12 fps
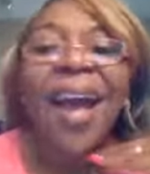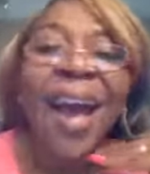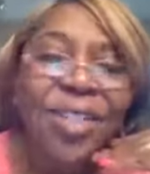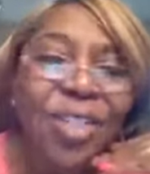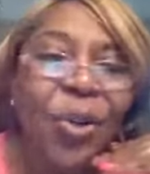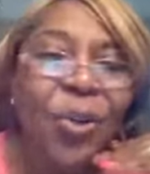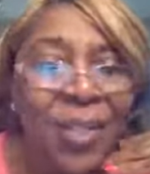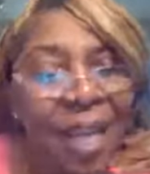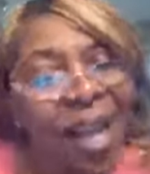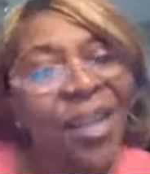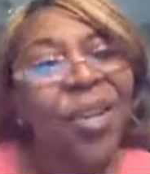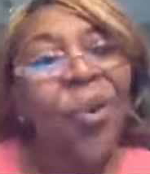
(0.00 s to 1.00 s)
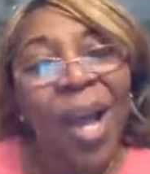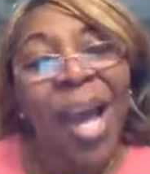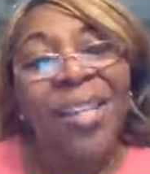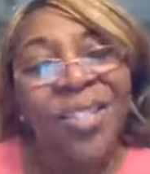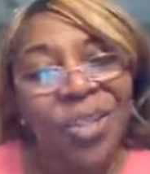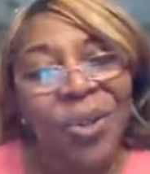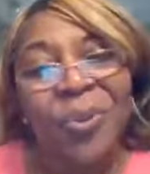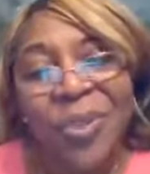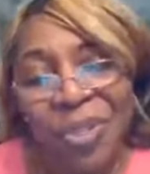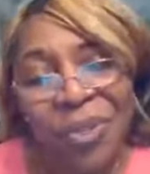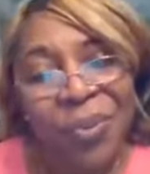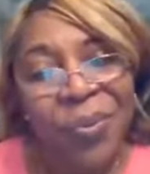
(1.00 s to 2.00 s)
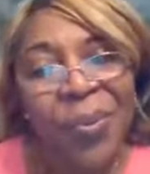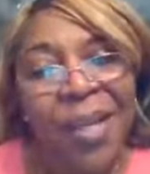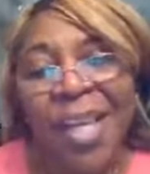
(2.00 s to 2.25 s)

I chose God. No, God chose you.